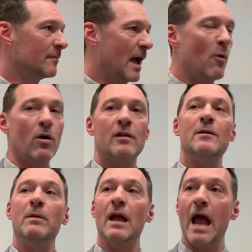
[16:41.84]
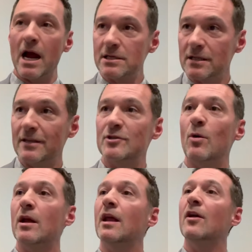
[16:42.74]
I want it to be excellent so I
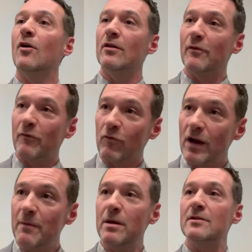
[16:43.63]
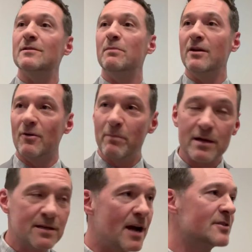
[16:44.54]
can get all the freebies and be her
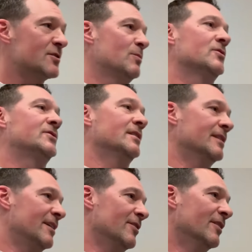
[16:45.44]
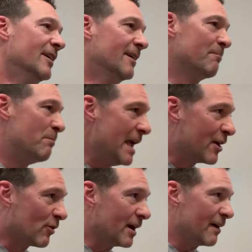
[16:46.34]
best customer sitting at her
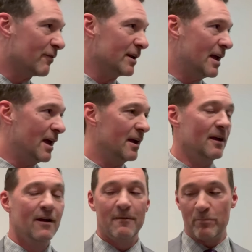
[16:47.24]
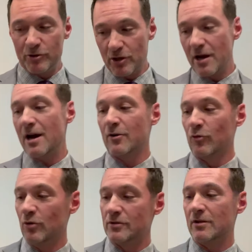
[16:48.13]
bakery every day. But you got to
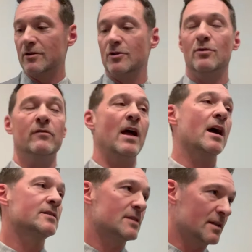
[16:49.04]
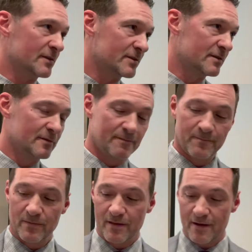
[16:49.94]
roll to the tune of excellence.
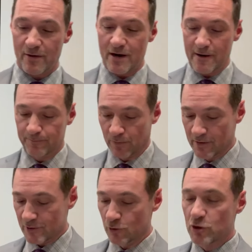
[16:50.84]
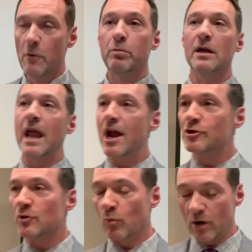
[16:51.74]
Okay? So,
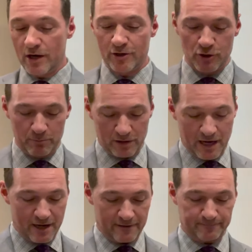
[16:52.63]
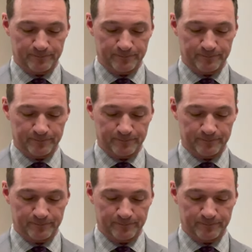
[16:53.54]
duplication. What are you duplicating?